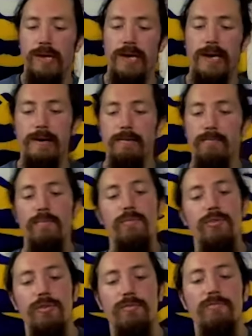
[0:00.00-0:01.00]

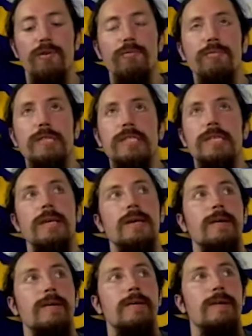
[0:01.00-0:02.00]
Sort of what was
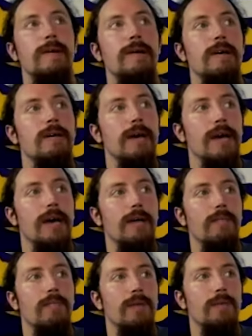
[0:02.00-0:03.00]

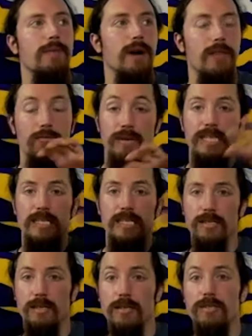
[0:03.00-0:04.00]
maybe behind the reason
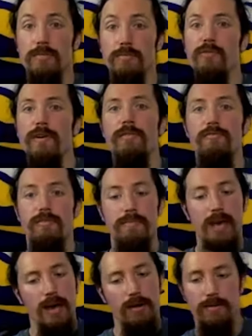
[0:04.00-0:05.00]
to move on from
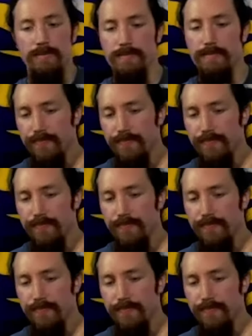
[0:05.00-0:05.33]
that and